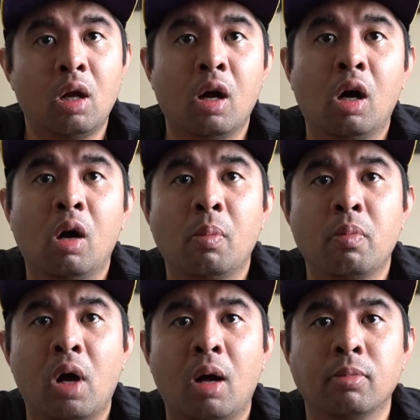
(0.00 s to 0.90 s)

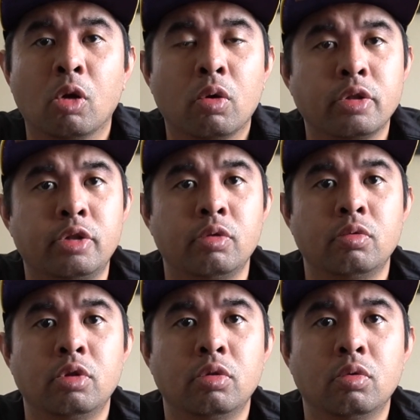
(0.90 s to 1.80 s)
I'm going to
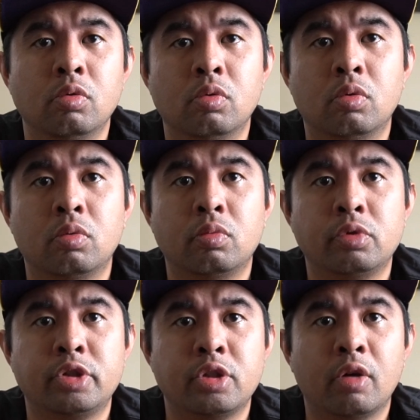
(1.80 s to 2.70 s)
do
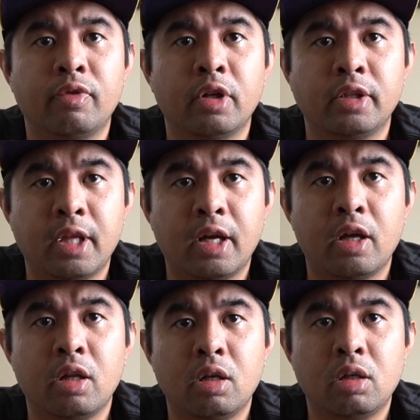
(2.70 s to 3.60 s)
stuff like
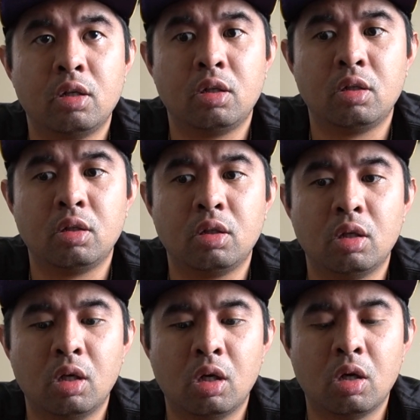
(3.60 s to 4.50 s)
that.
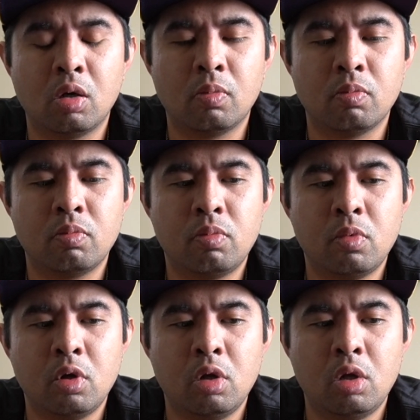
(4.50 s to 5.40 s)
But
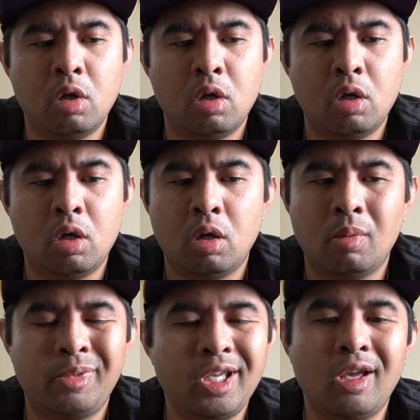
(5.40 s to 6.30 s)

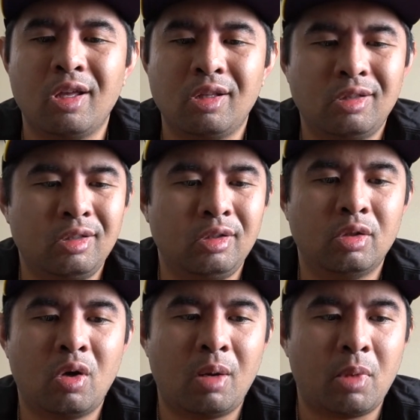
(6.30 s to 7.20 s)
yeah,
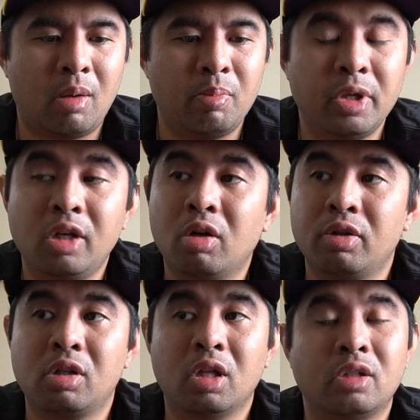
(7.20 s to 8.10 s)
I'm big on
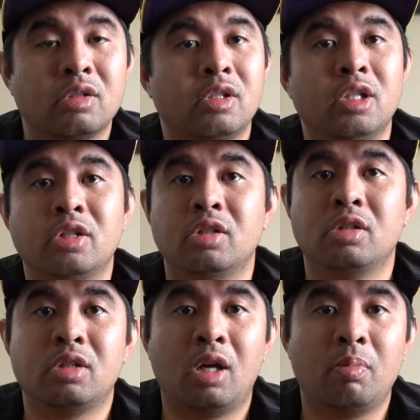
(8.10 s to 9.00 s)
the collector's
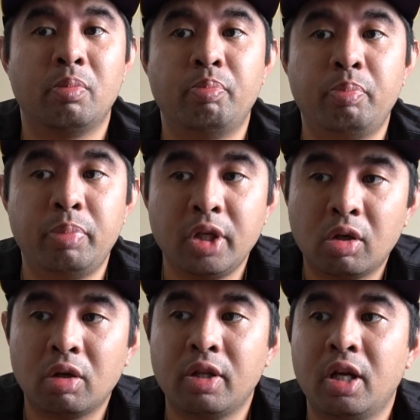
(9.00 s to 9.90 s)
editions. I'm big
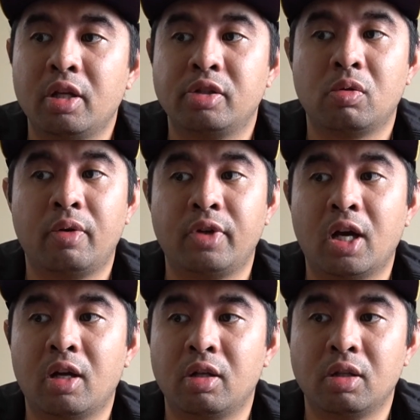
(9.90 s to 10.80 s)
on that. So I've
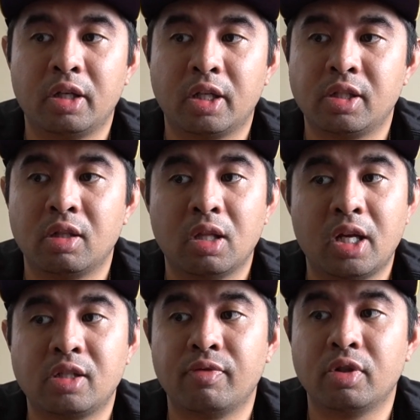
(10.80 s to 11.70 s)
got, like I said, The
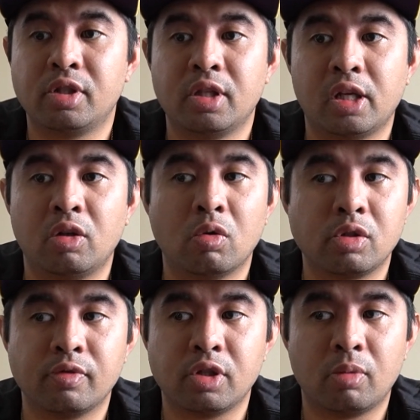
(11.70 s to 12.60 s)
Last of Us and that
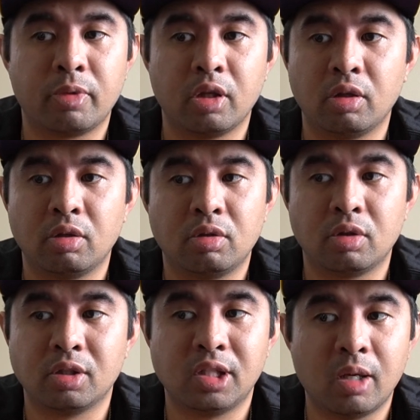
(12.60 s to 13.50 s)
Ghost of Something,
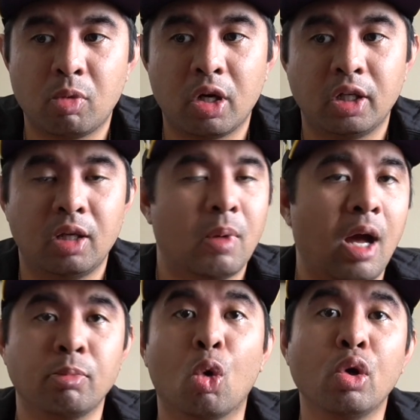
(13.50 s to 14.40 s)
the samurai game.
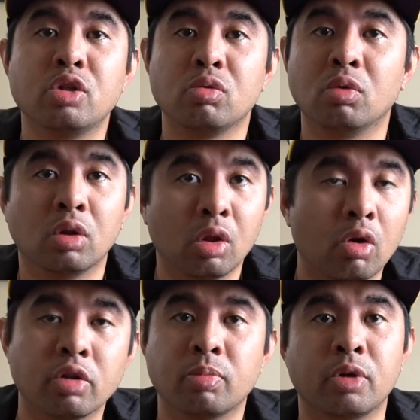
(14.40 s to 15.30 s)
I'm going to
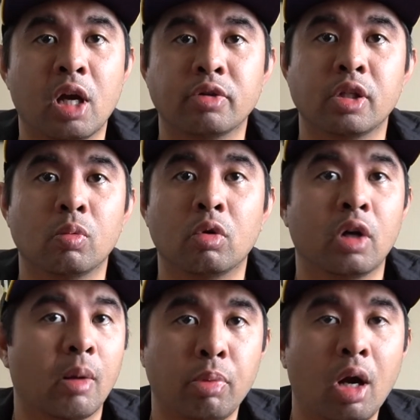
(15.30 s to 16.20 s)
learn to pronounce that word,
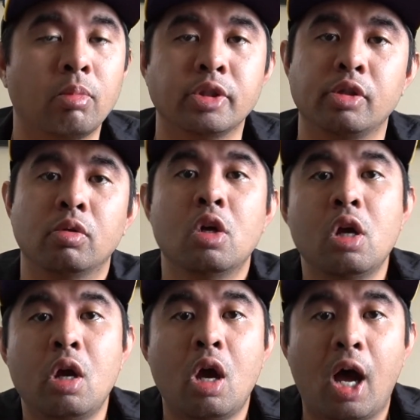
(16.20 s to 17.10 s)
I promise you.
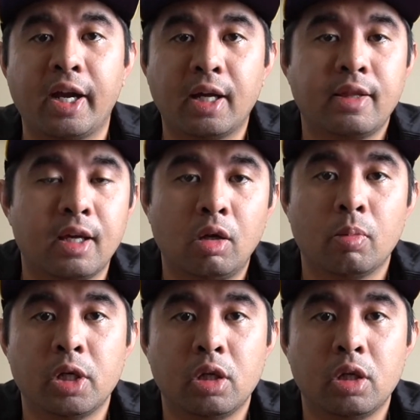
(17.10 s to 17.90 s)
I got that coming